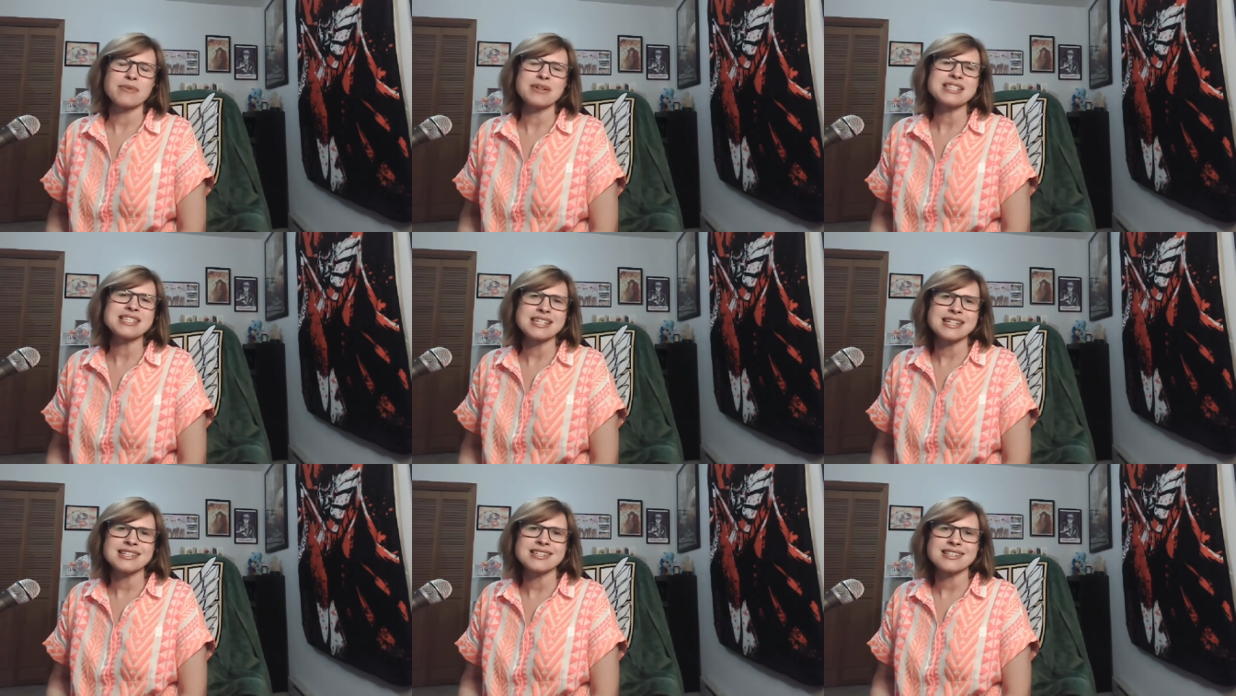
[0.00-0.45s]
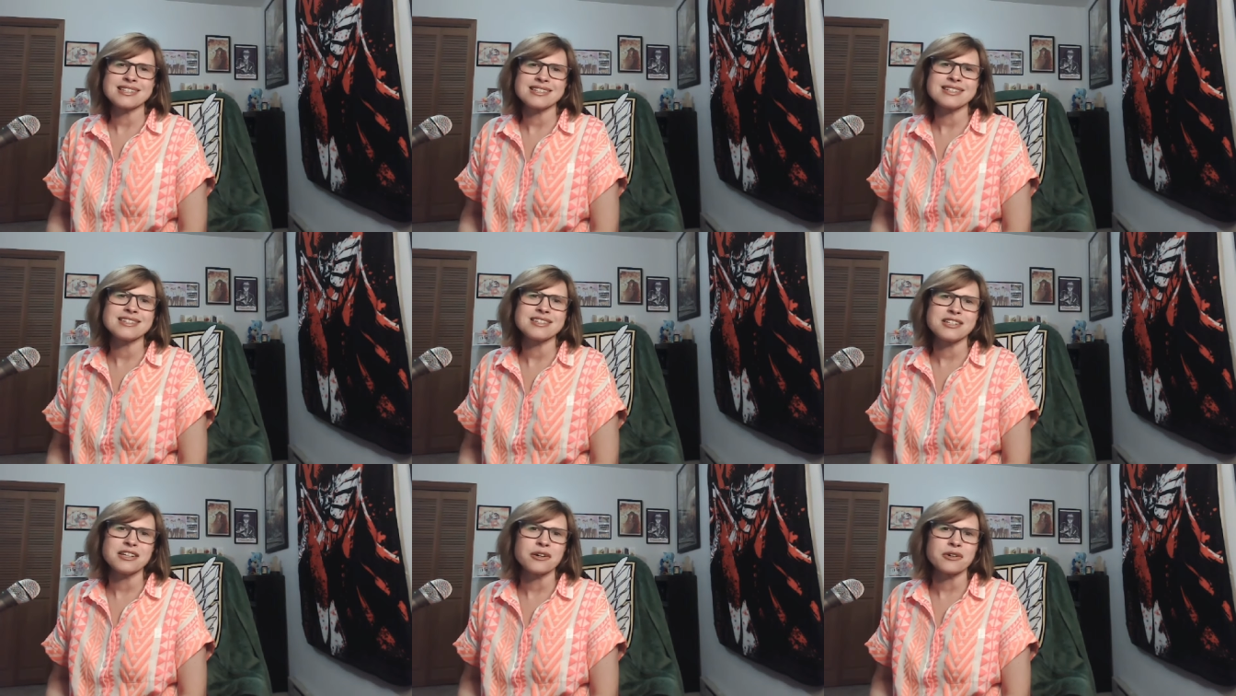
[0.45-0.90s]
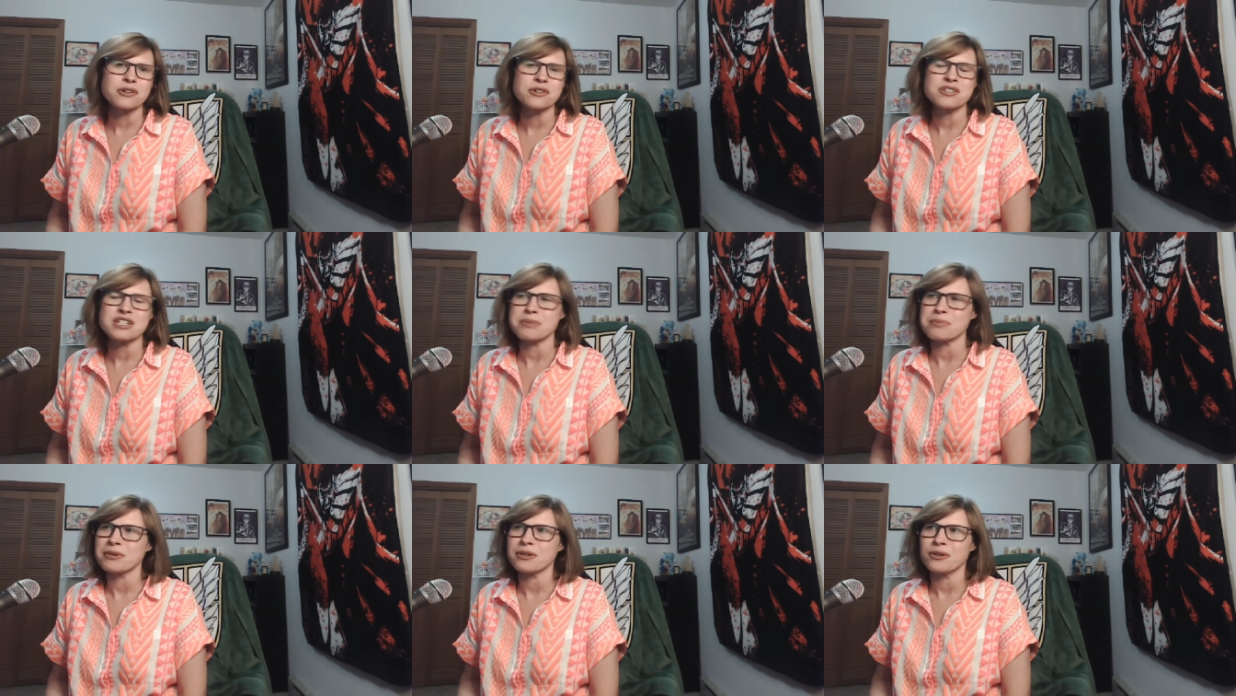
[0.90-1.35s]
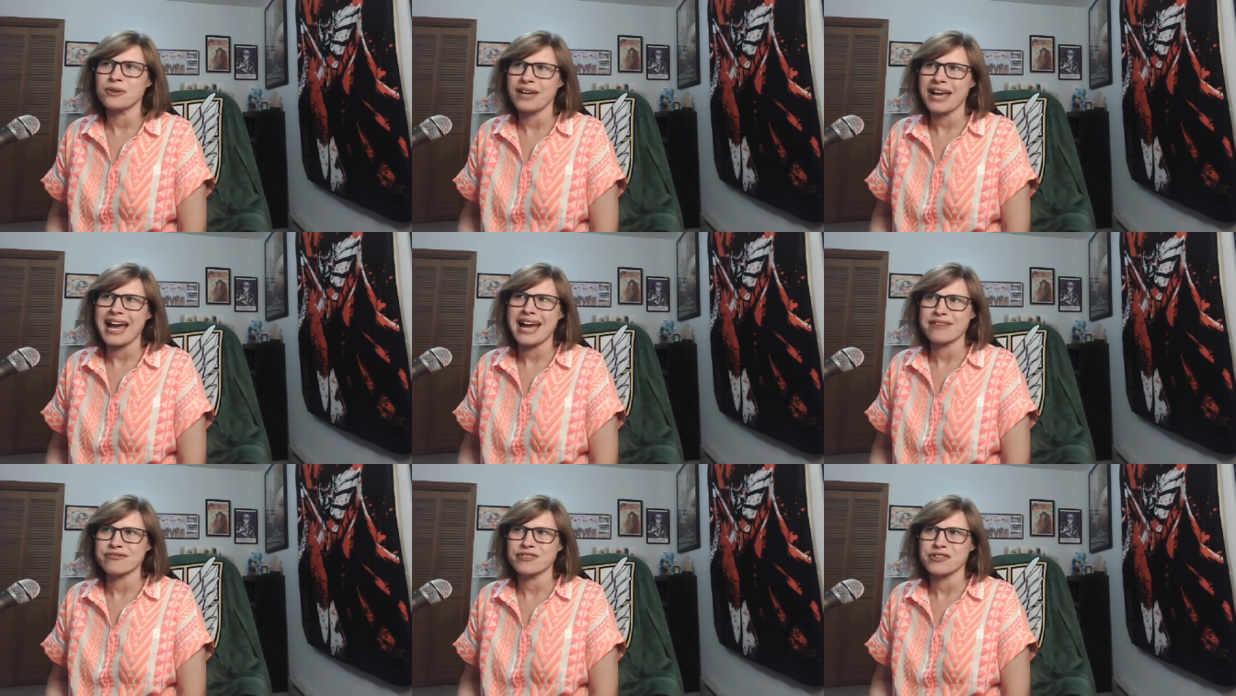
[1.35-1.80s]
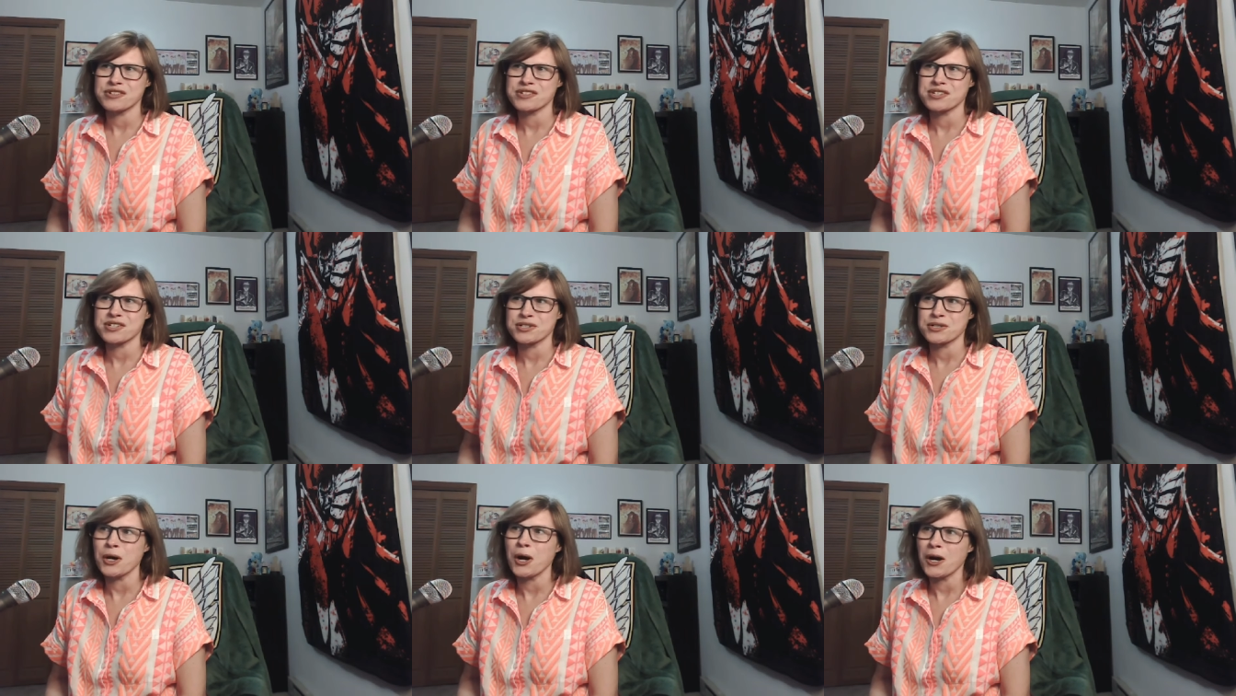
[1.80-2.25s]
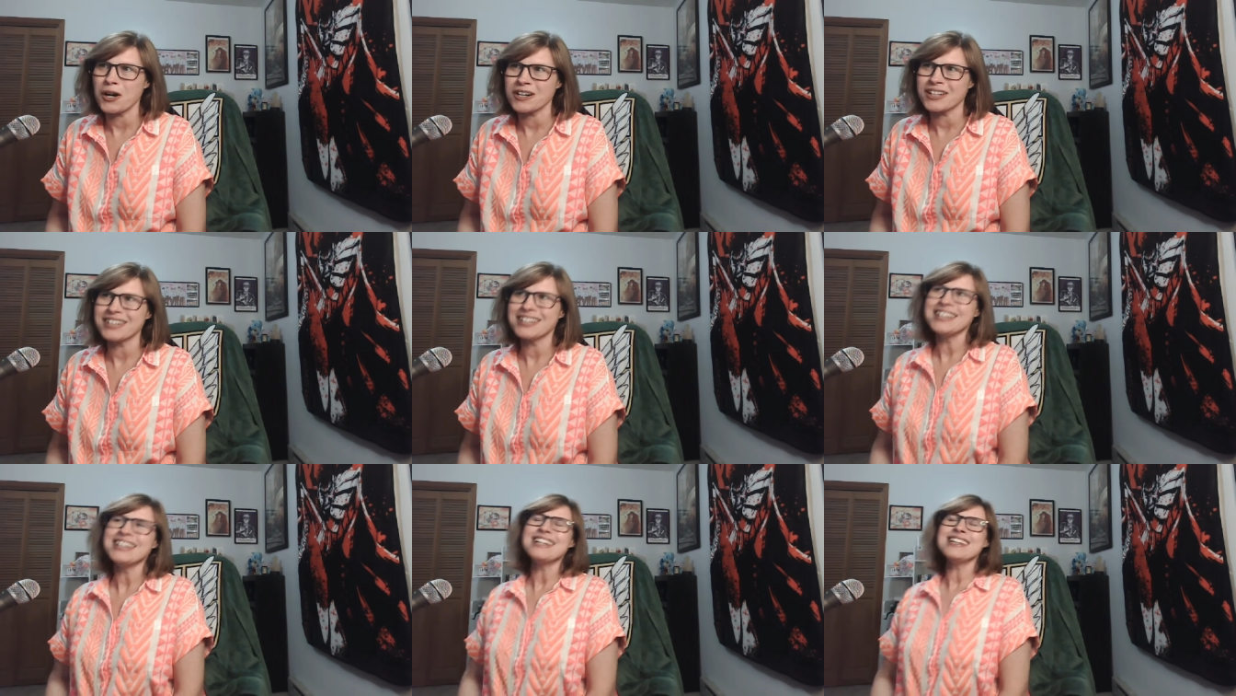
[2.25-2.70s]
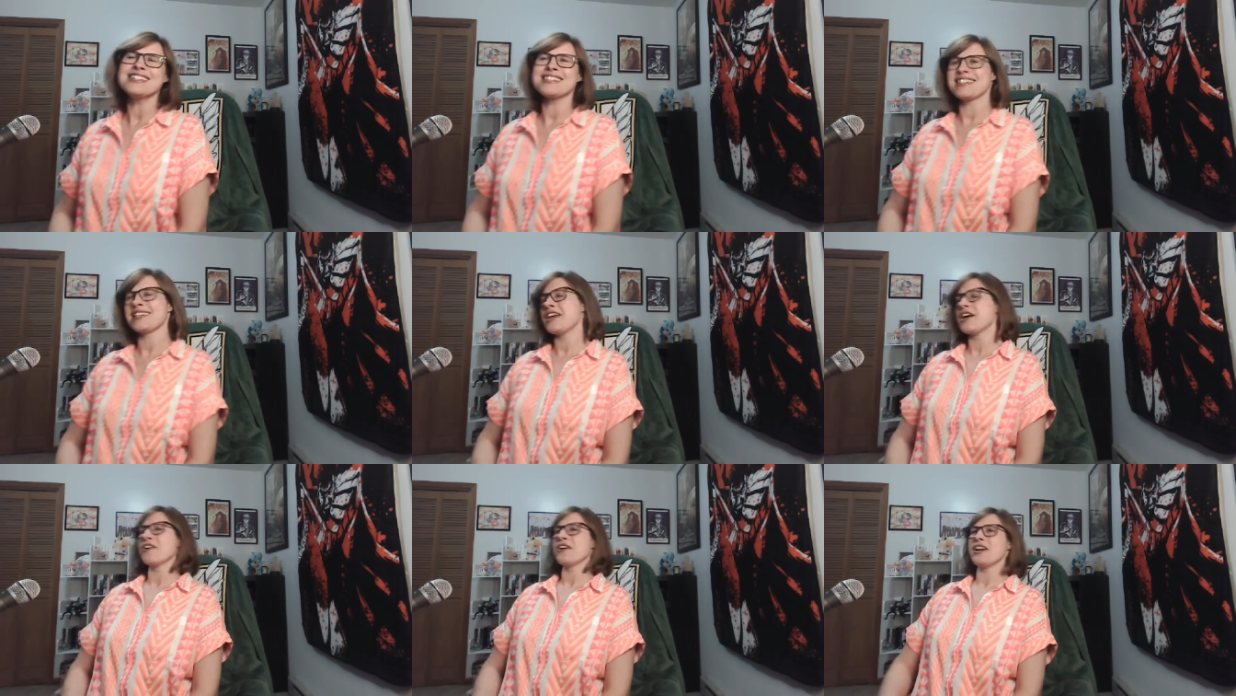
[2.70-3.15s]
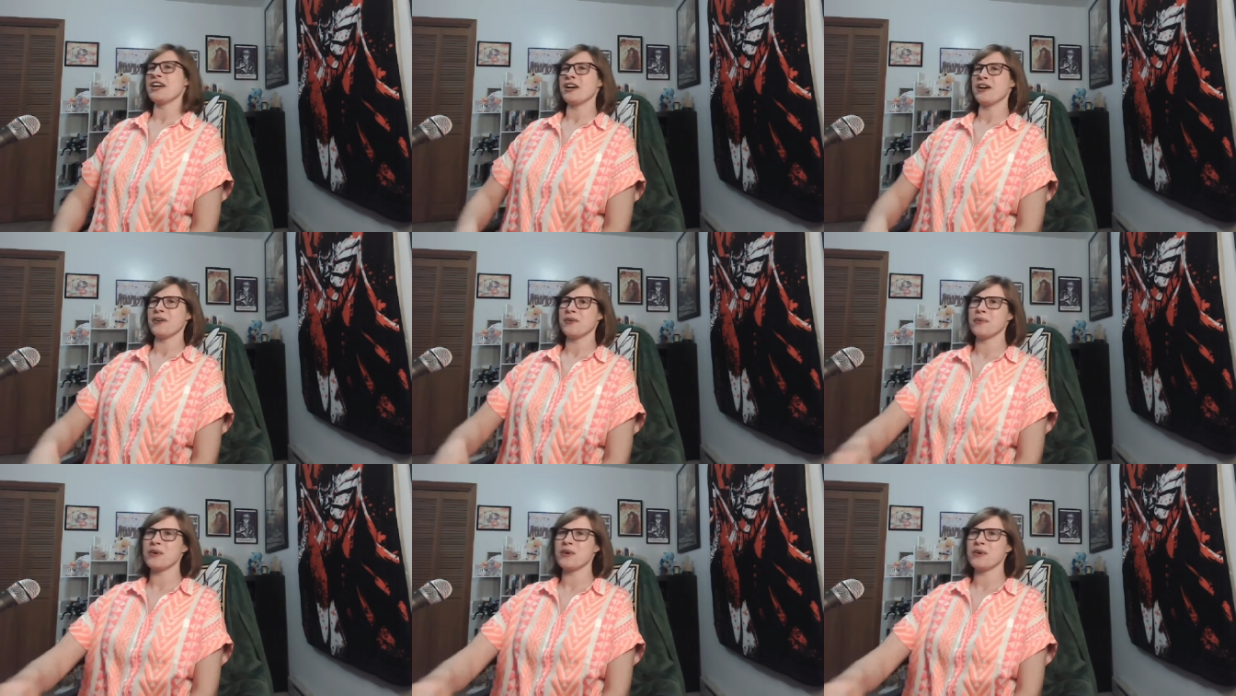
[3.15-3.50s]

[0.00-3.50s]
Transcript: It's it's you know your typical cat versus dog scenario,